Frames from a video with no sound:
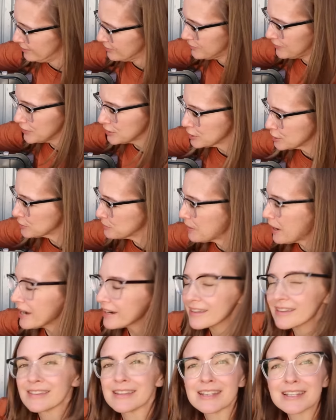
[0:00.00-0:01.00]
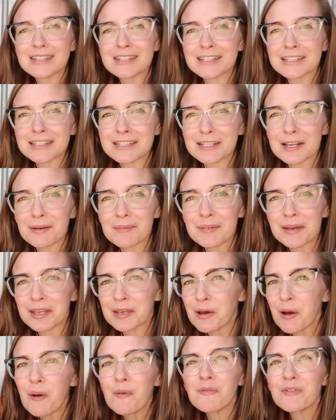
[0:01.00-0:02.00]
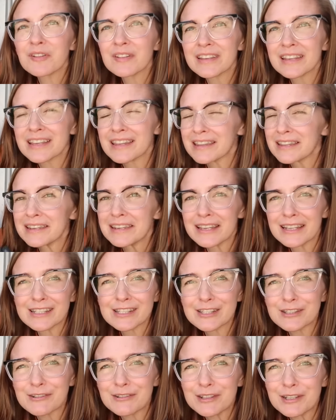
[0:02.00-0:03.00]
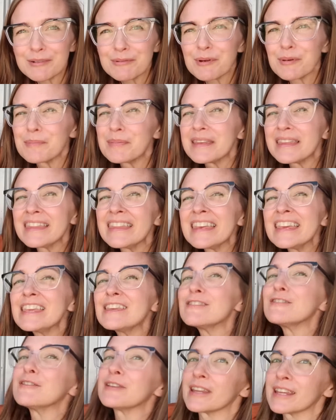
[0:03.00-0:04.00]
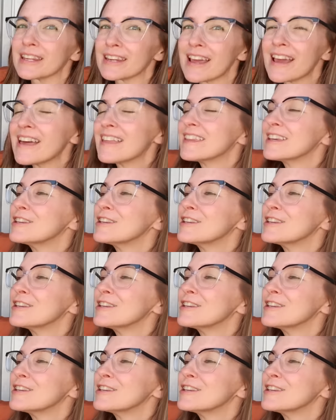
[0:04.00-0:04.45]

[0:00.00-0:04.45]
I'll finish packing these things up and hopefully the next unit will be the unit,